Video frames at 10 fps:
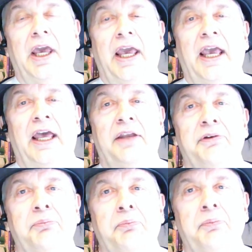and
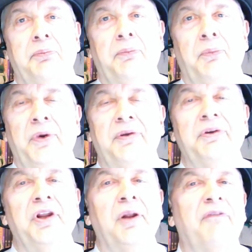with
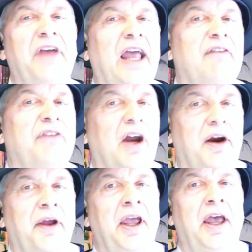little
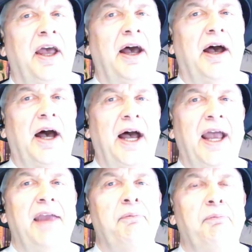fanfare.
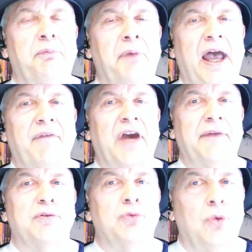I have kind
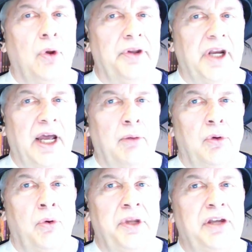of a rule that I will
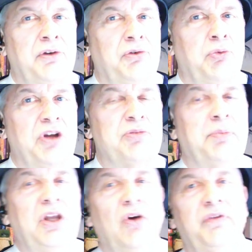only switch
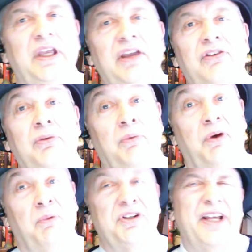POVs,
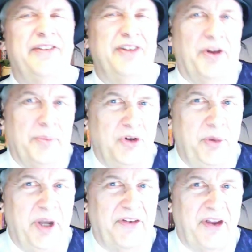which I seldom do
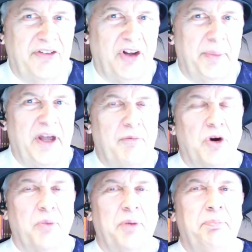because I seldom have more
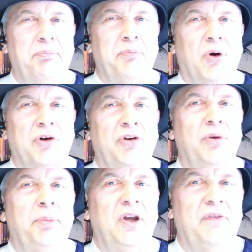than one or two
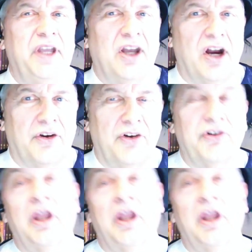POV characters,